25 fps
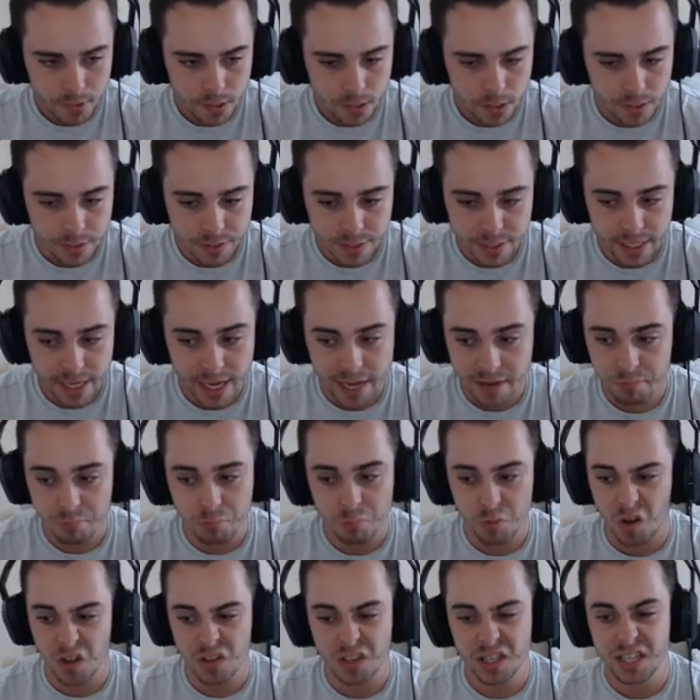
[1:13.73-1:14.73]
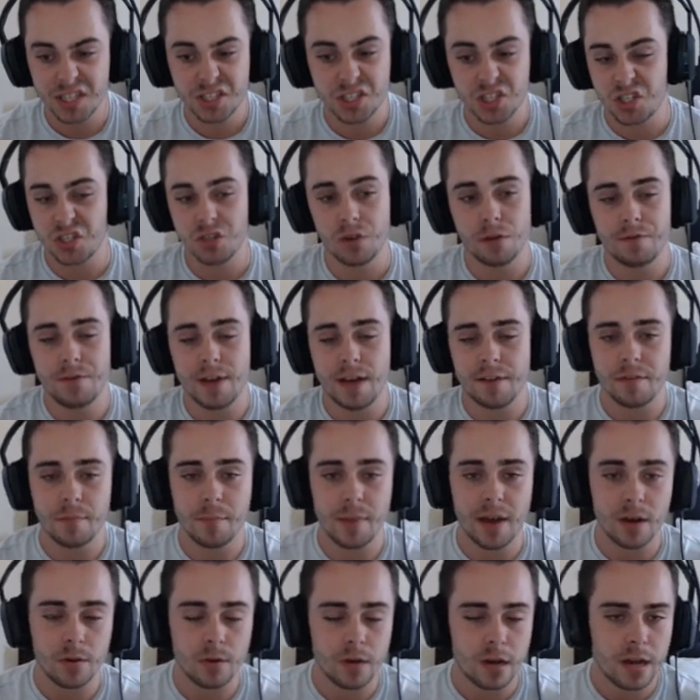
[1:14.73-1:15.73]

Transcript: so yeah, let's just not faff about.